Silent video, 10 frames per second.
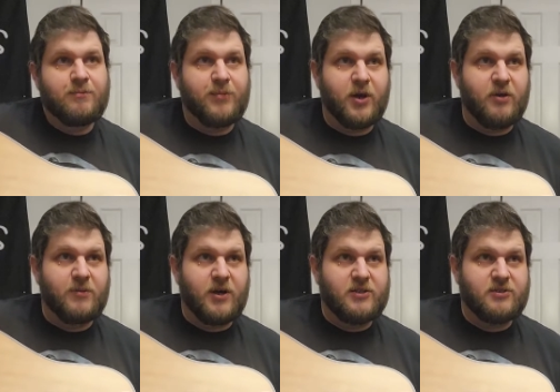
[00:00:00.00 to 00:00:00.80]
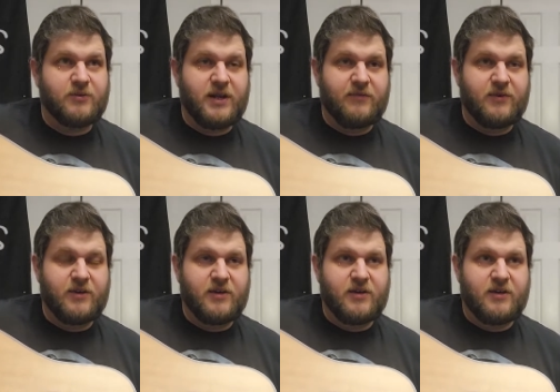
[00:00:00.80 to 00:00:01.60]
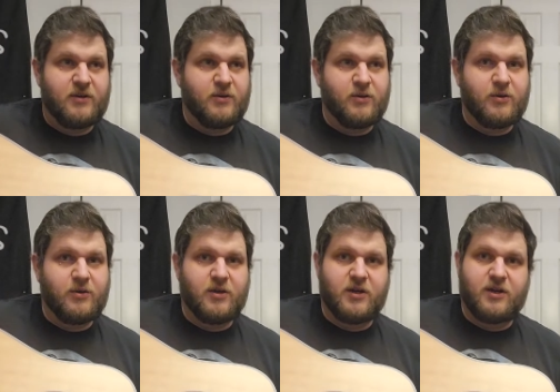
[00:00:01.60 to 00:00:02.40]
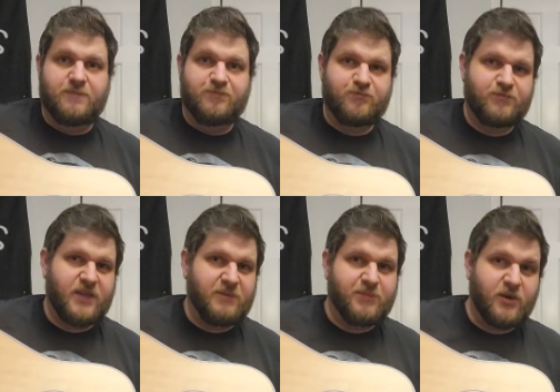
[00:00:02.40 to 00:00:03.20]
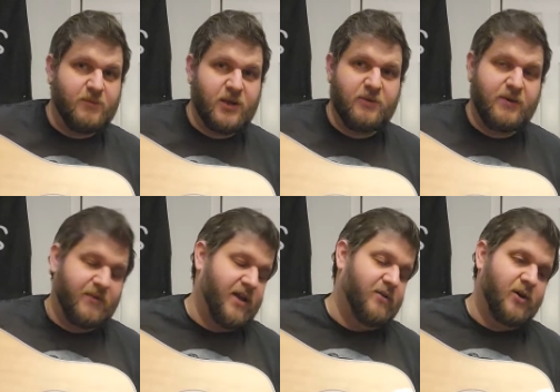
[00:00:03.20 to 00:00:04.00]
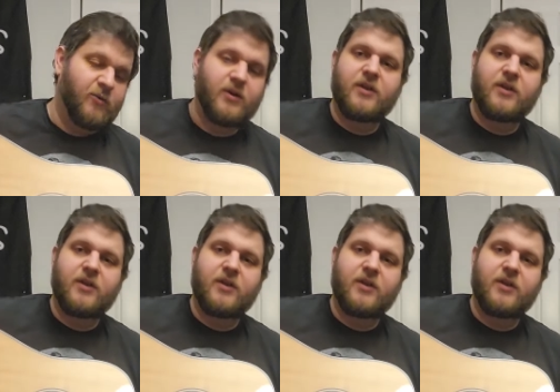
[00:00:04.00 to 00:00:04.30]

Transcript: Burr marks or whatever, uh, or uh, like burr marking, whatever. I don't know.